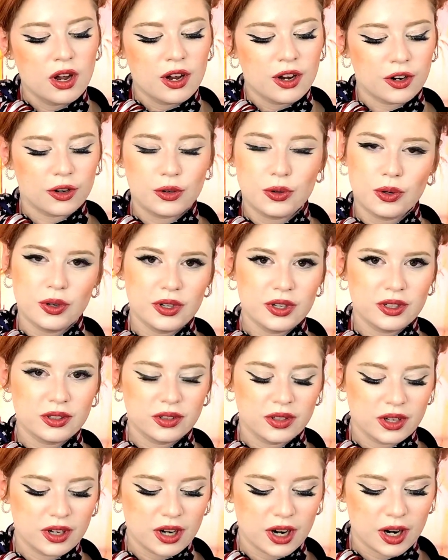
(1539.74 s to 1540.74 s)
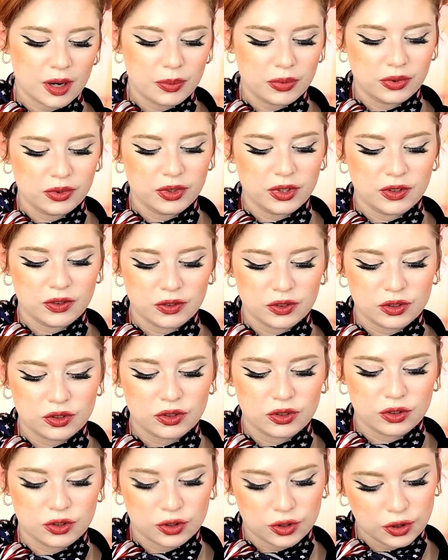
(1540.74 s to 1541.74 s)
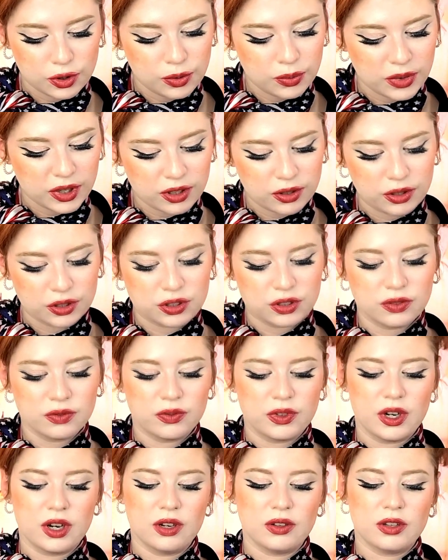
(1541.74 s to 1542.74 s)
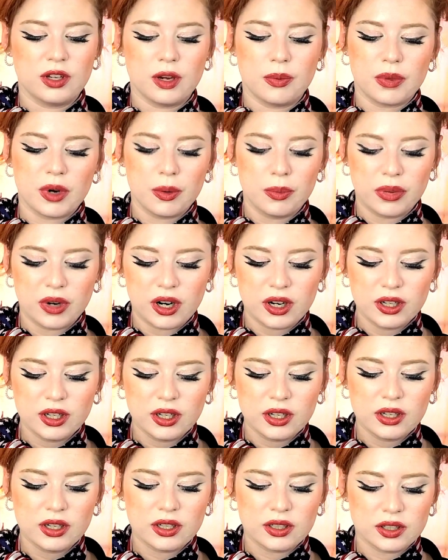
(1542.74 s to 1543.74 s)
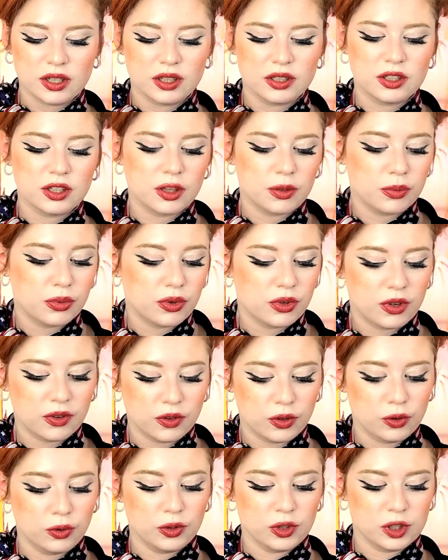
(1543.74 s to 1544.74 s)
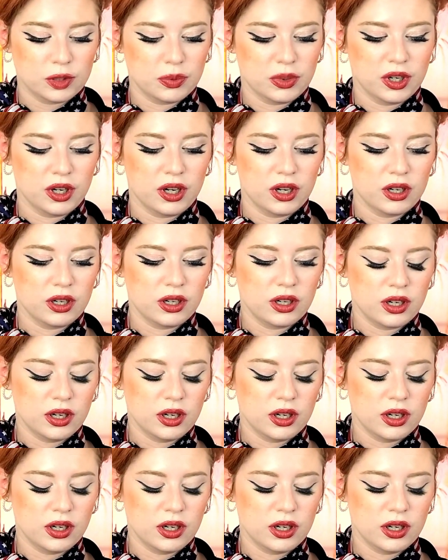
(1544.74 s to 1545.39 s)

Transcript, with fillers: Accordingly, I believe to my Christian faith that my body is a temple of the Holy Spirit.